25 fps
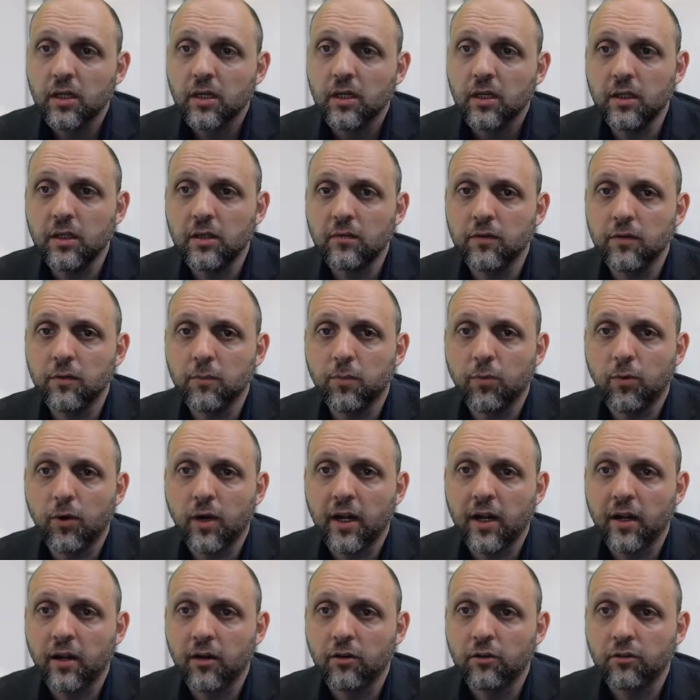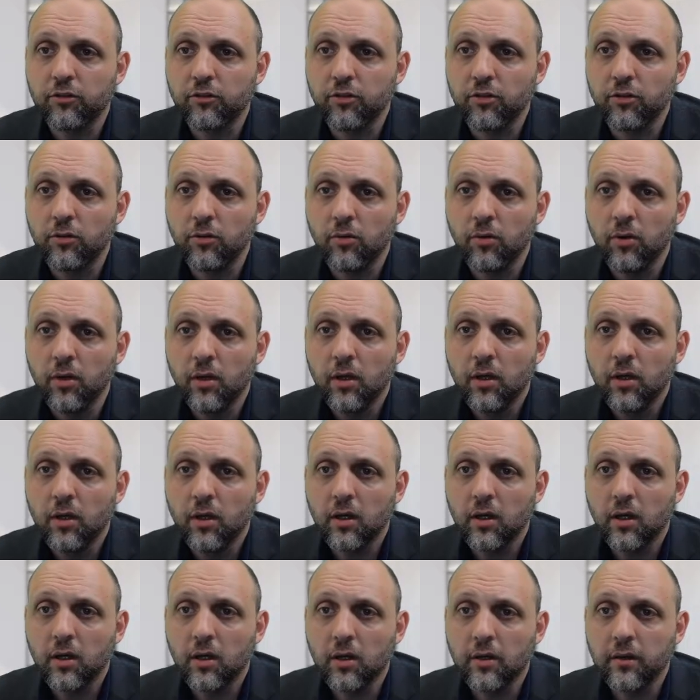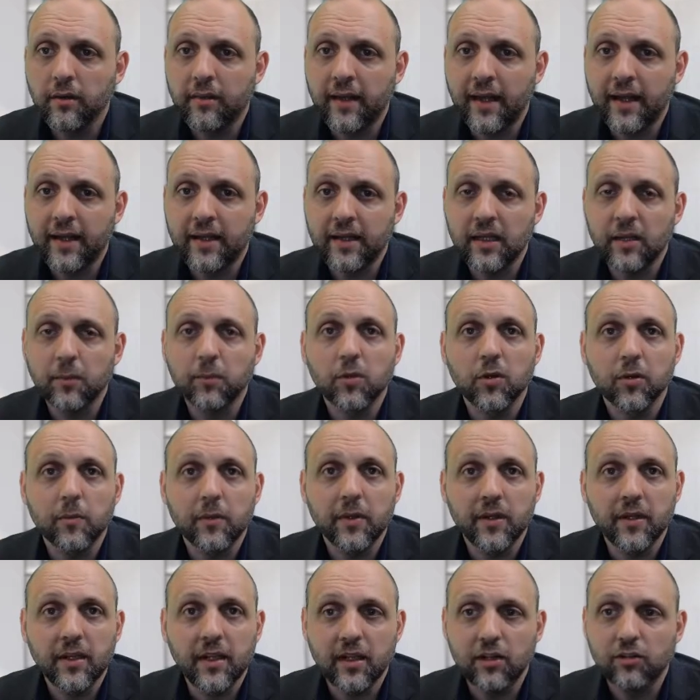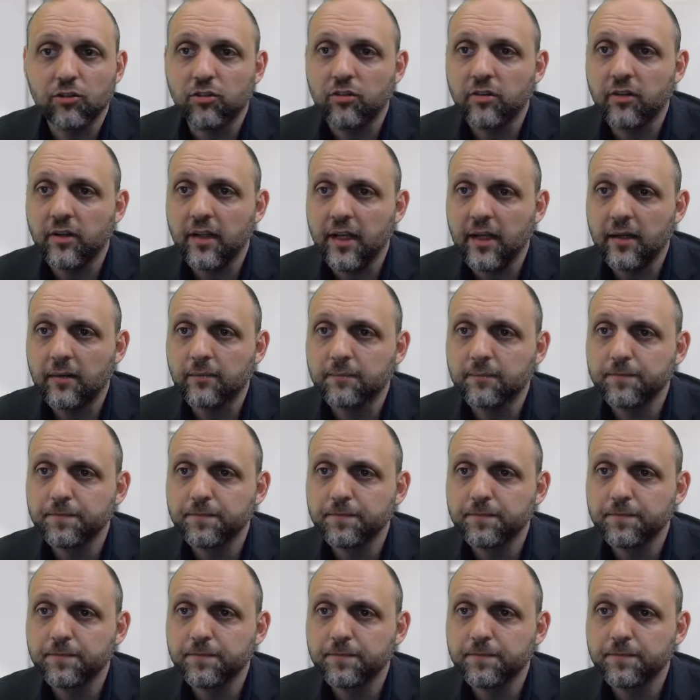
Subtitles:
even prior to that implementation date.